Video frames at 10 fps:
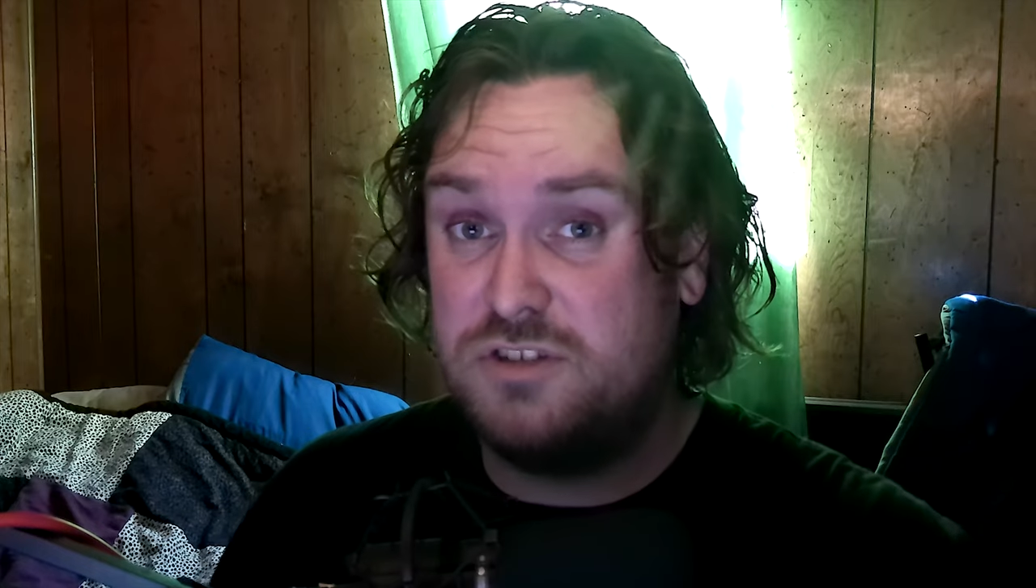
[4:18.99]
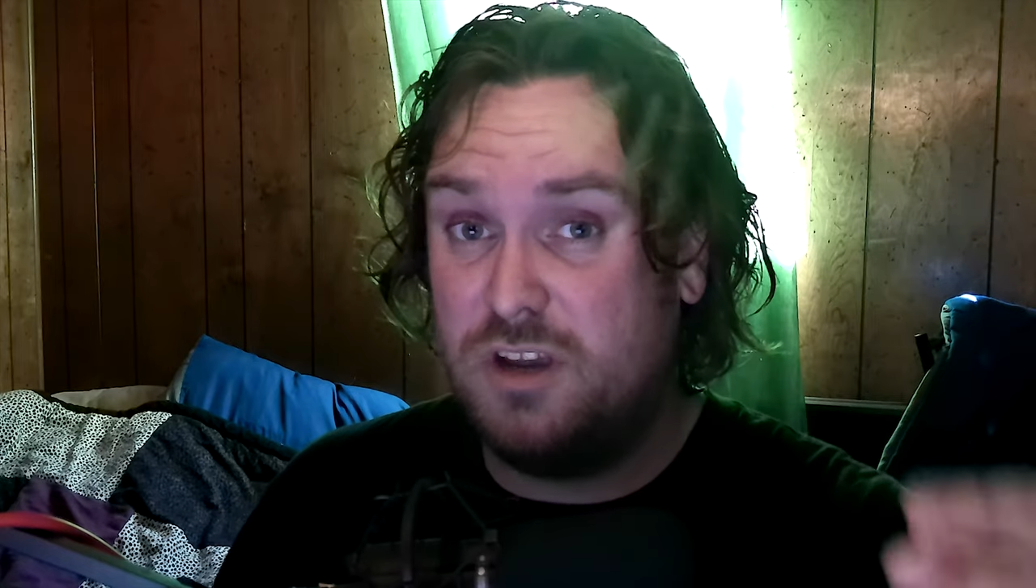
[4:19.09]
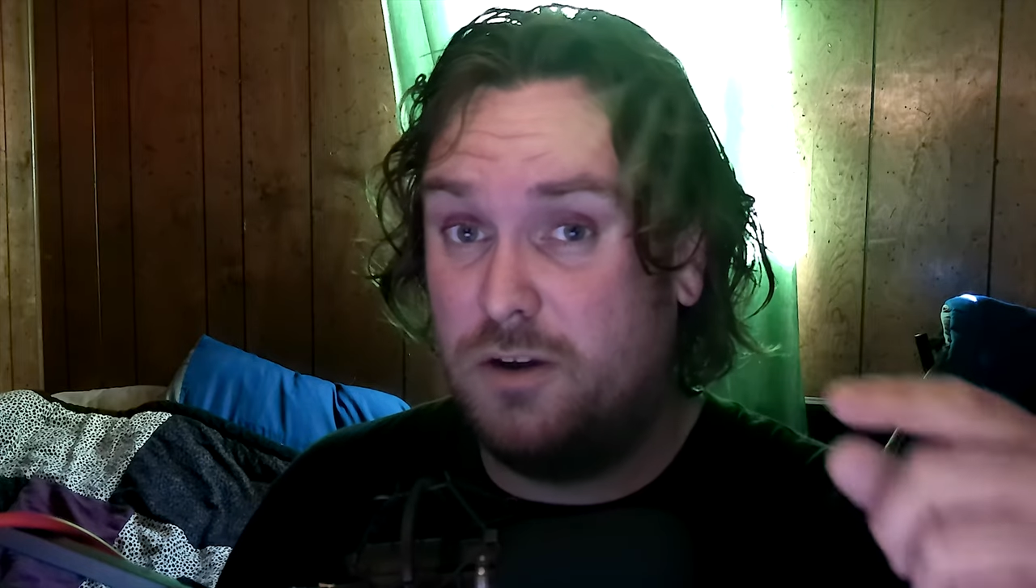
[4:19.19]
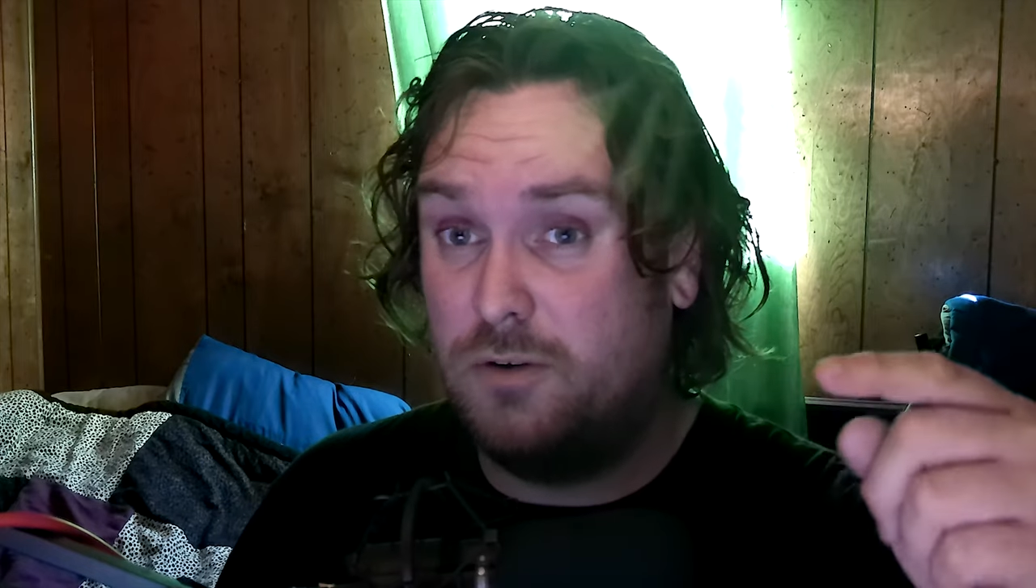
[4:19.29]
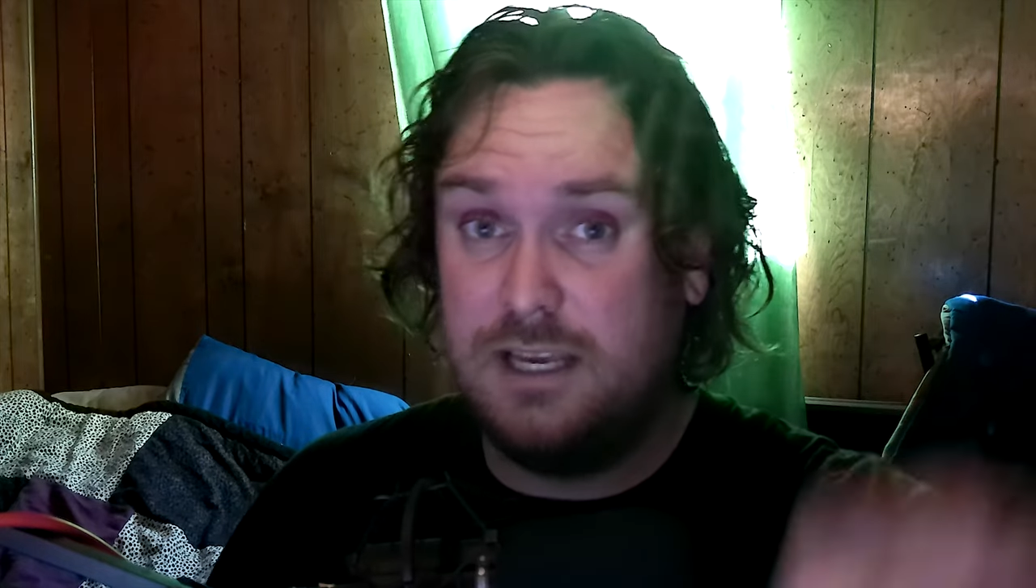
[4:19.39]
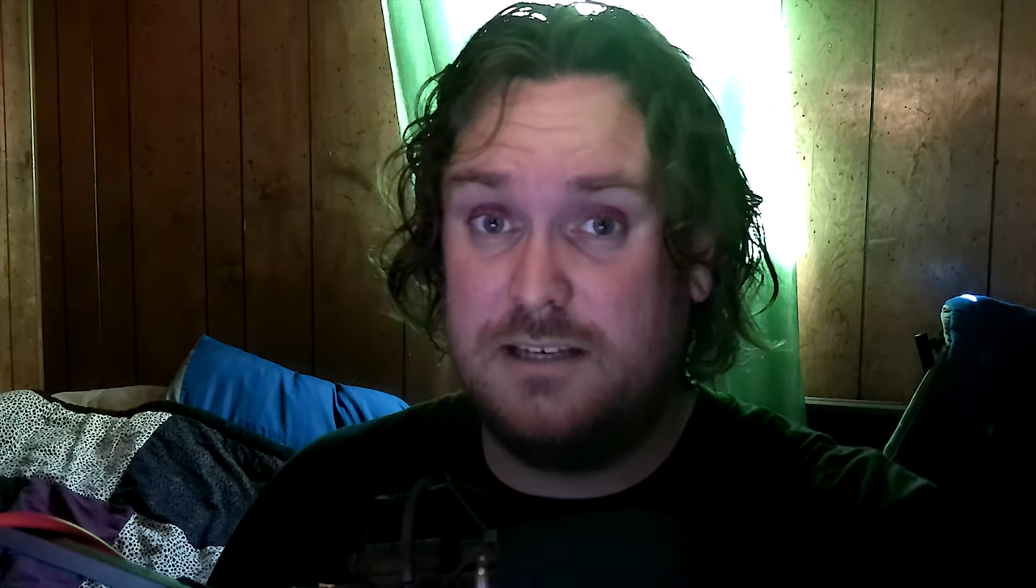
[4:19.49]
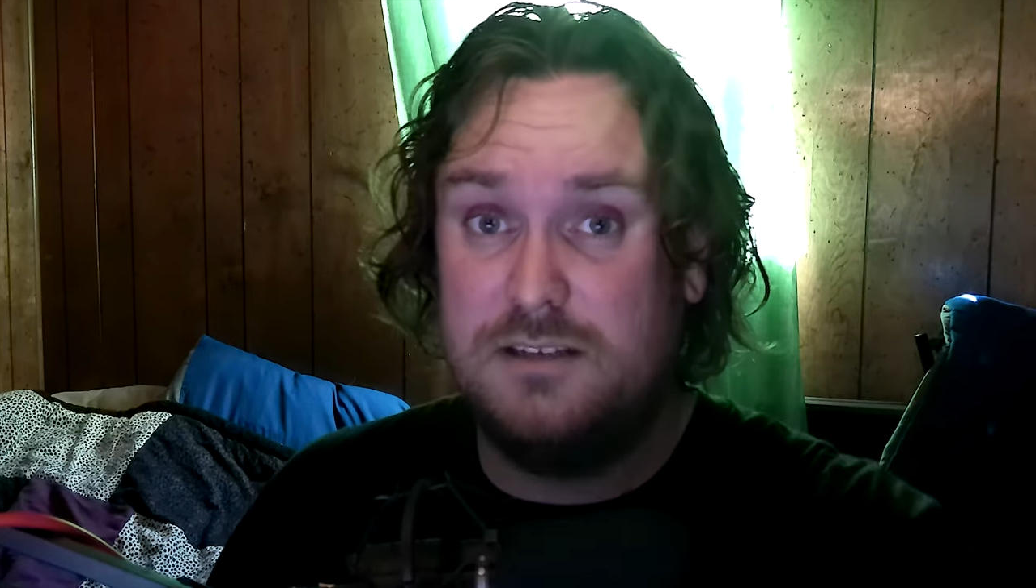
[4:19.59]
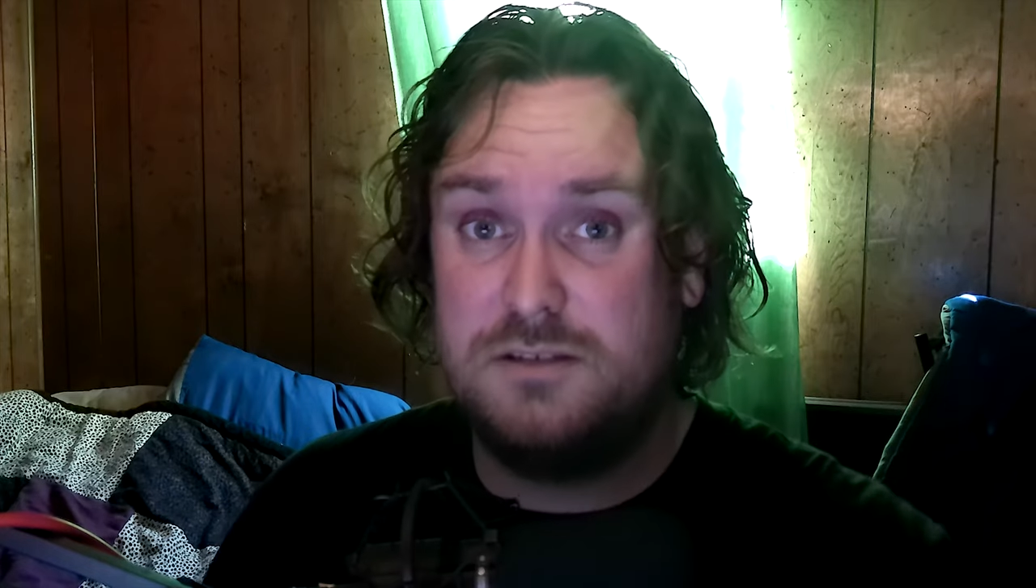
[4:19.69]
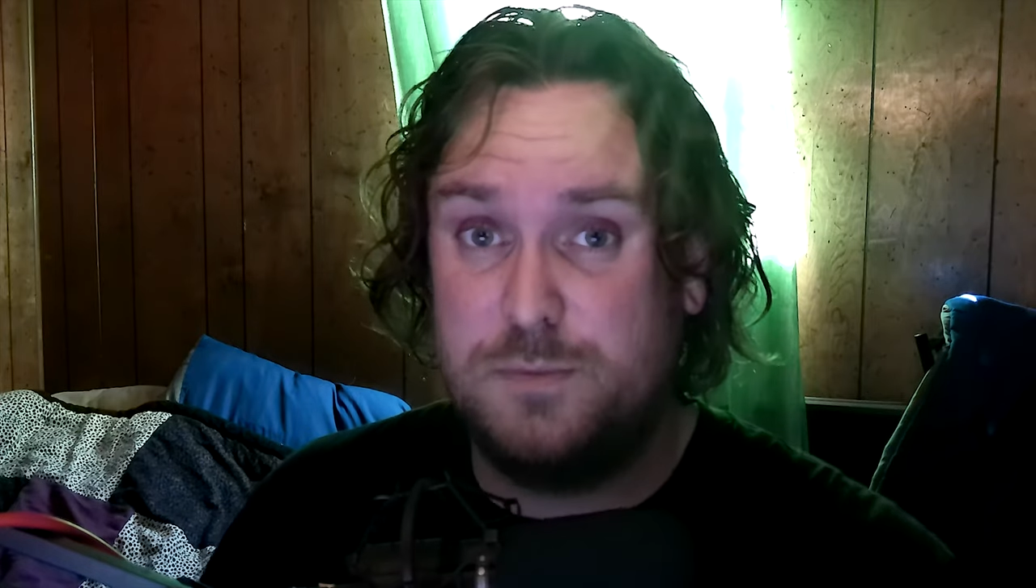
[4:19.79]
so get to